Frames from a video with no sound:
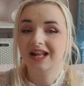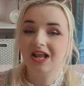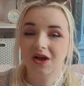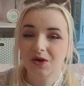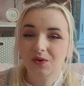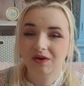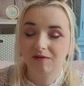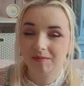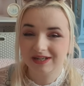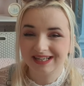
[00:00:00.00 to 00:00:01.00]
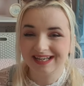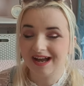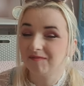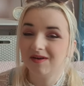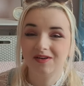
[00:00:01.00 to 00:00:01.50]
Hello everybody
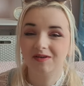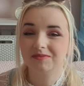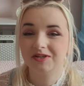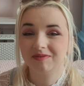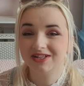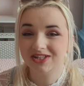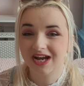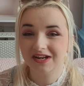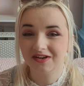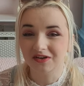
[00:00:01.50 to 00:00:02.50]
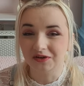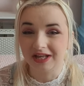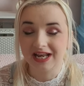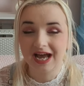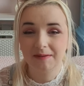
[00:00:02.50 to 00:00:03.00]
and welcome to my channel and
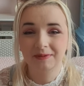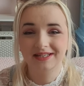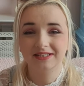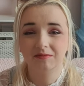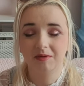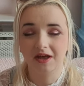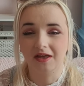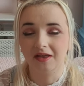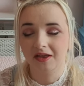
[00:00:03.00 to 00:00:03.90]
happy summer.